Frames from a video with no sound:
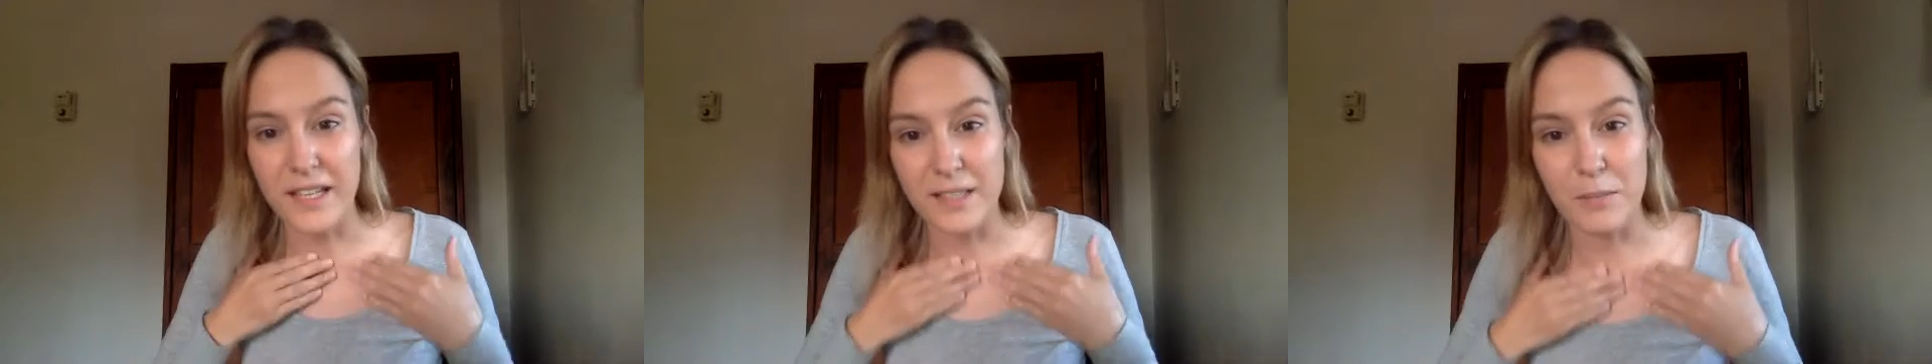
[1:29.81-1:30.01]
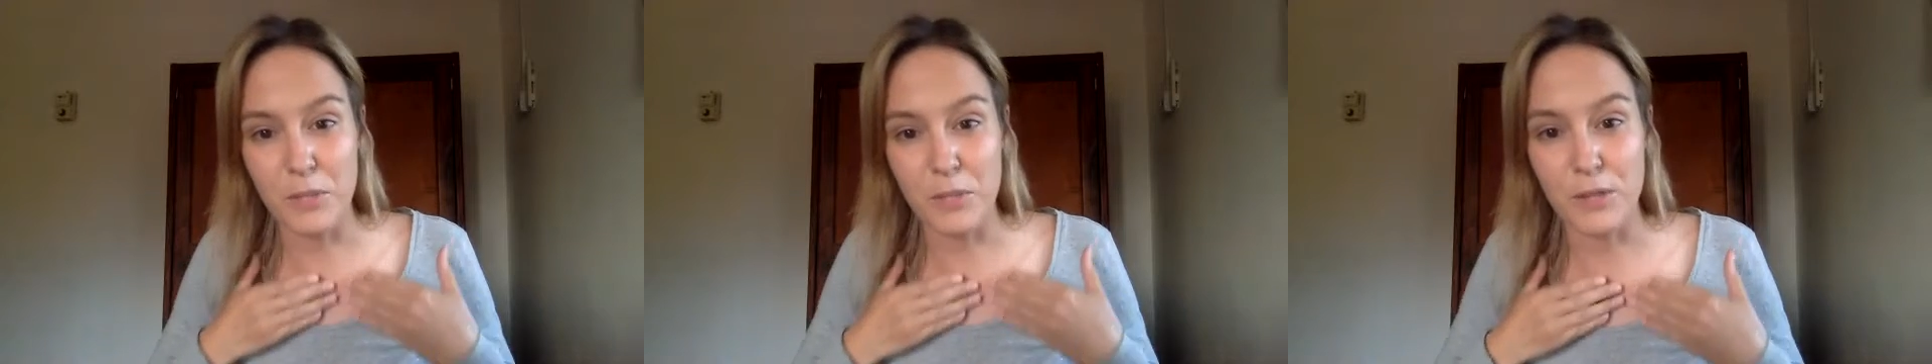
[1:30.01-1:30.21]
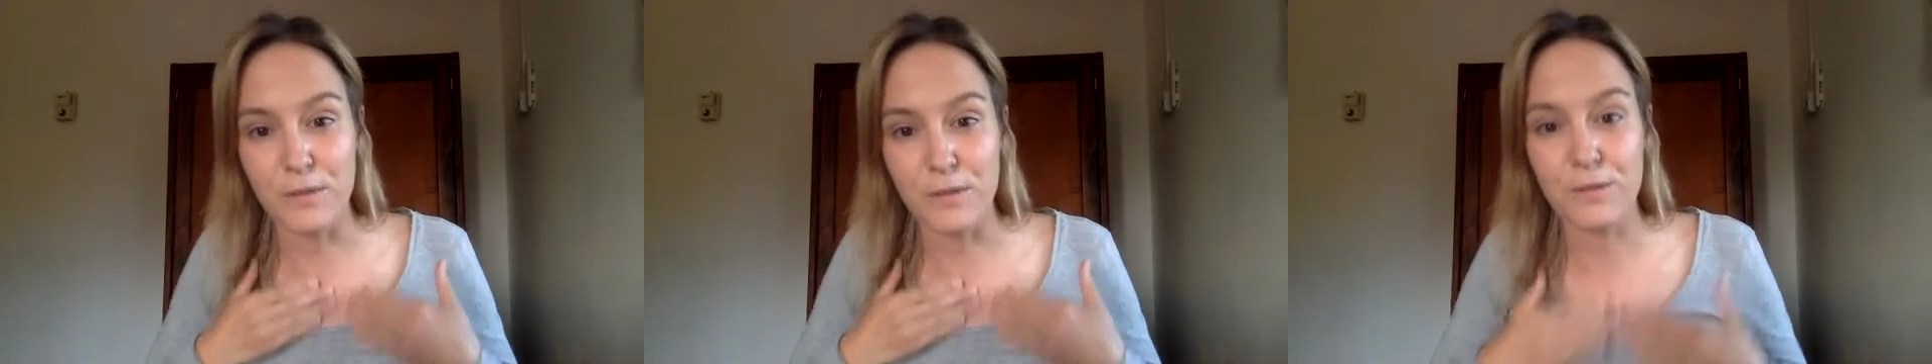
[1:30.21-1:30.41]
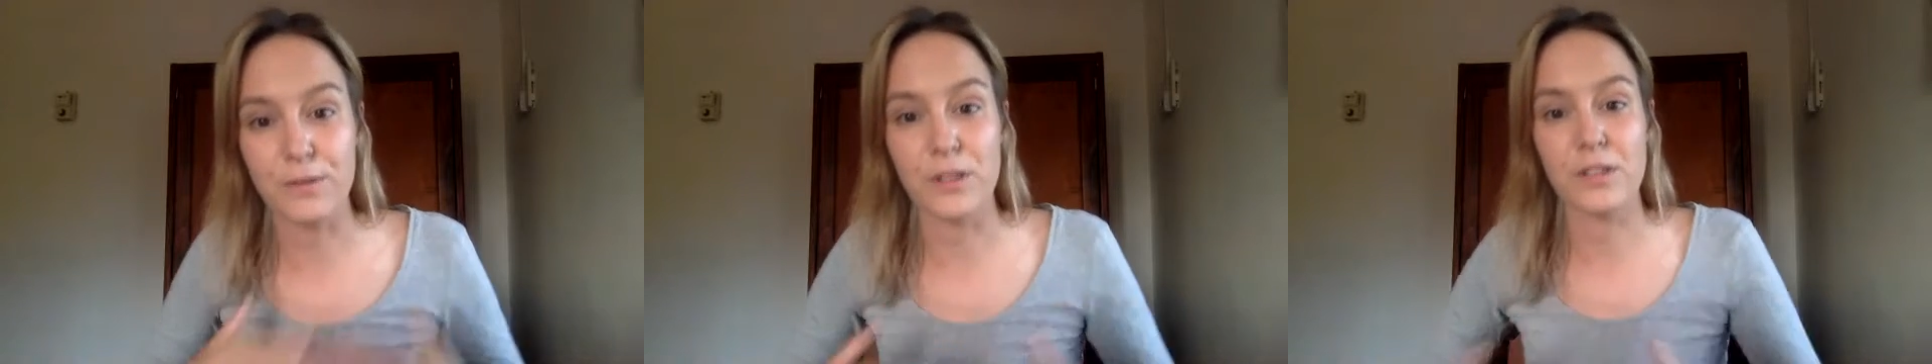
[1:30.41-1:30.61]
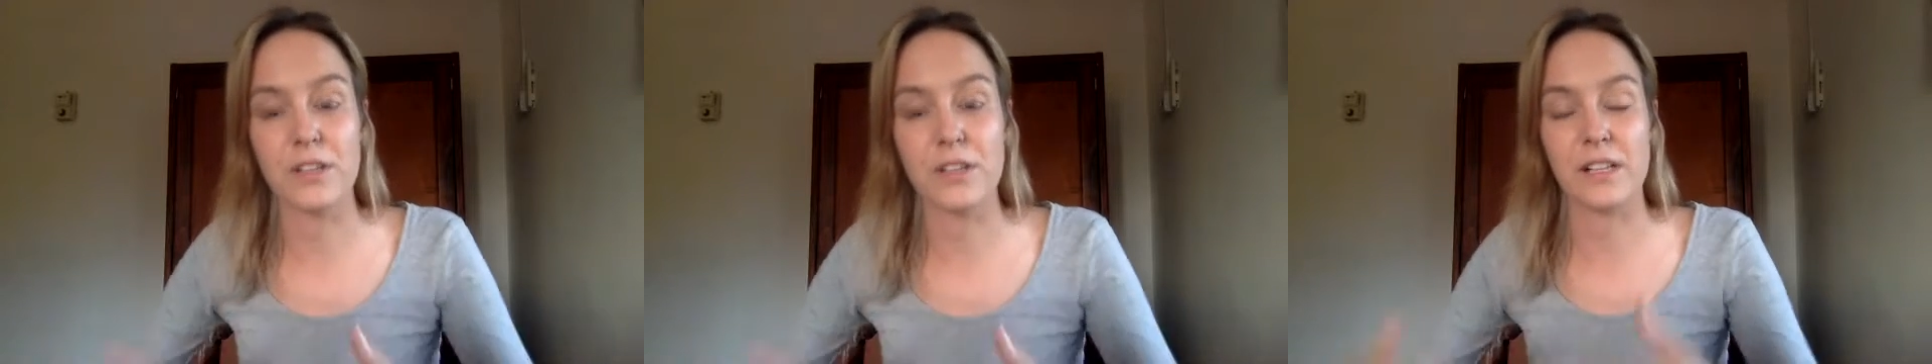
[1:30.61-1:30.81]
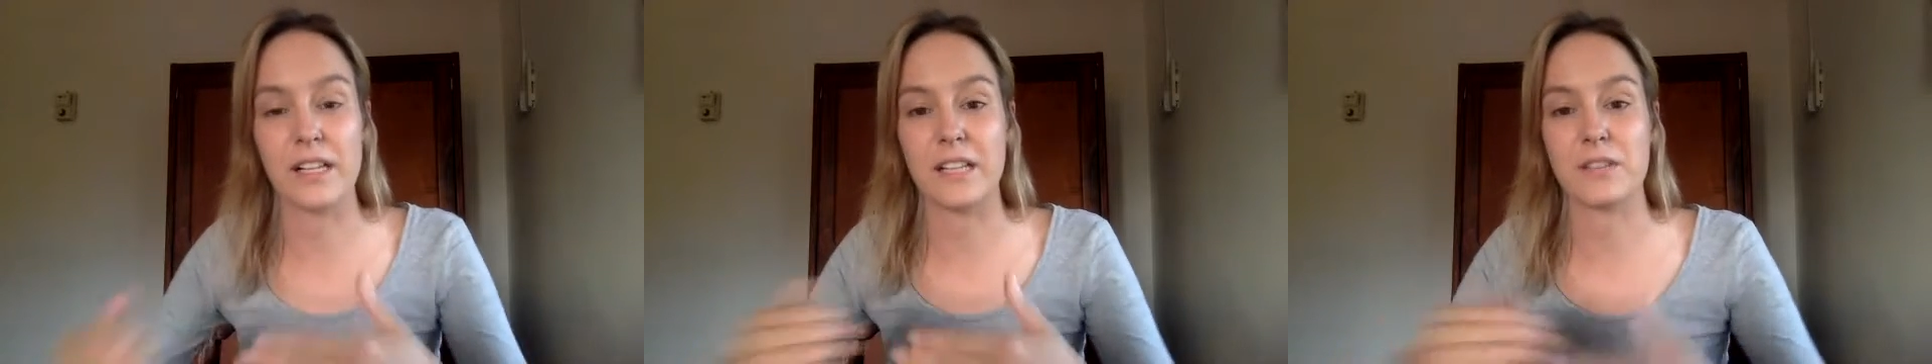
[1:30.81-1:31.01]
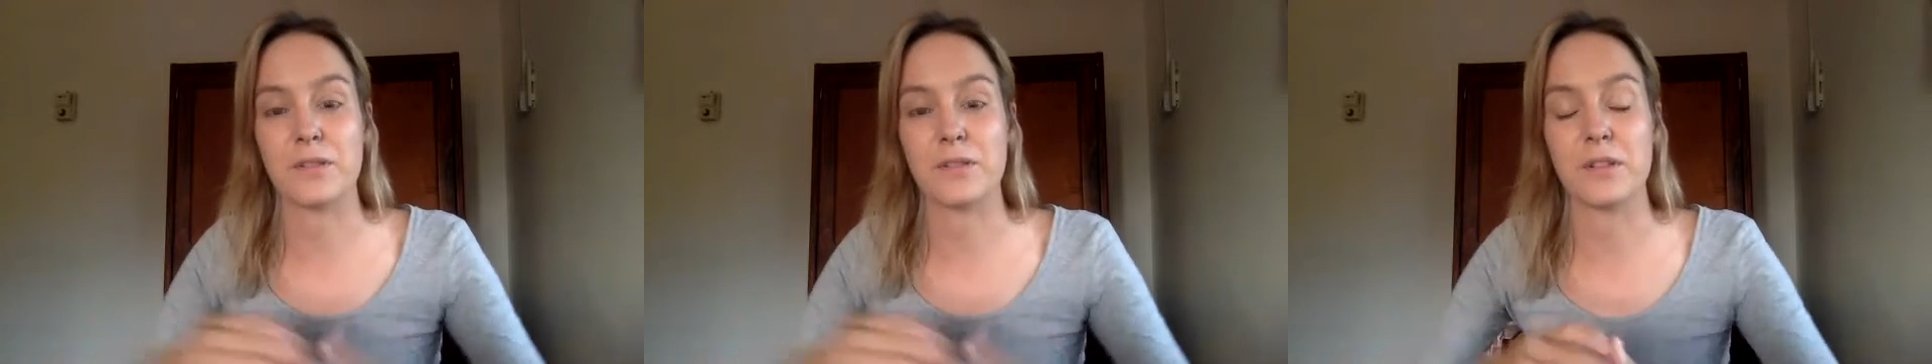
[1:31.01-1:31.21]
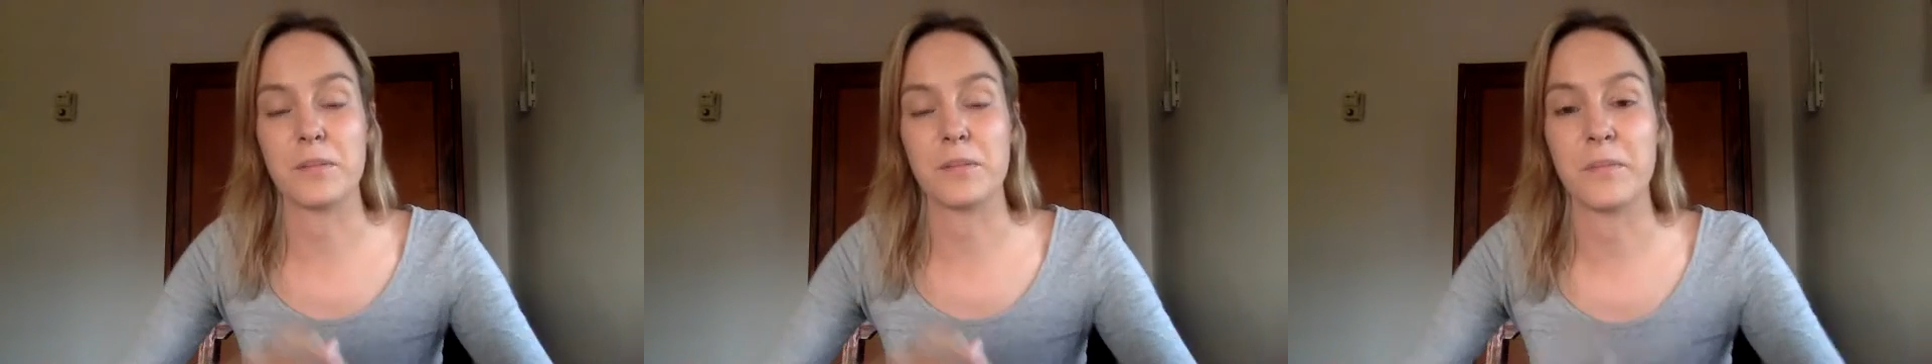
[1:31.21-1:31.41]
to move through the
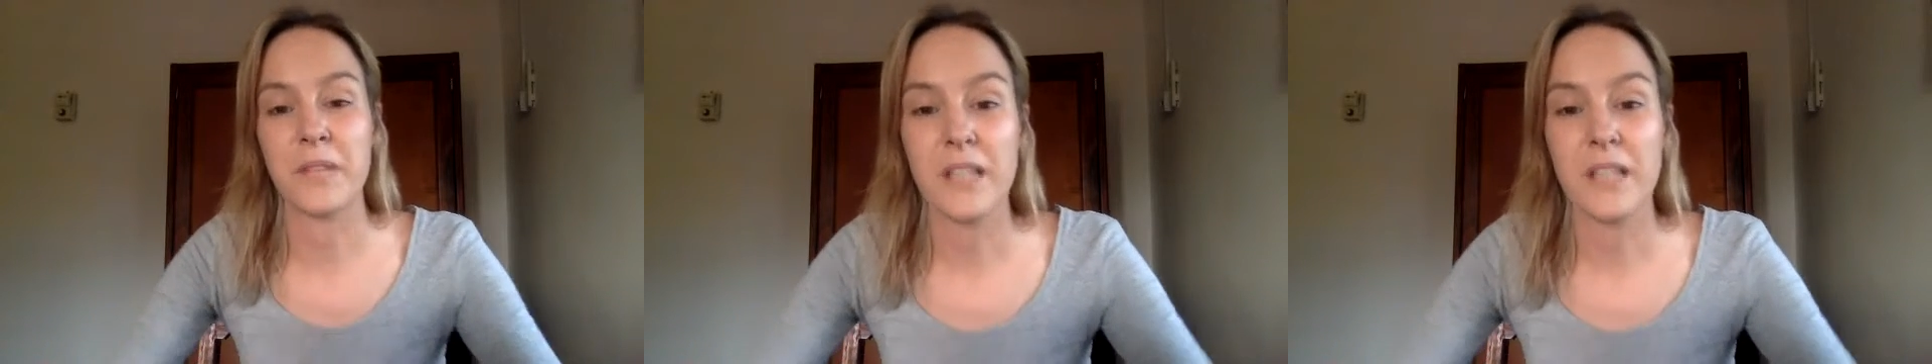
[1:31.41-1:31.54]
classroom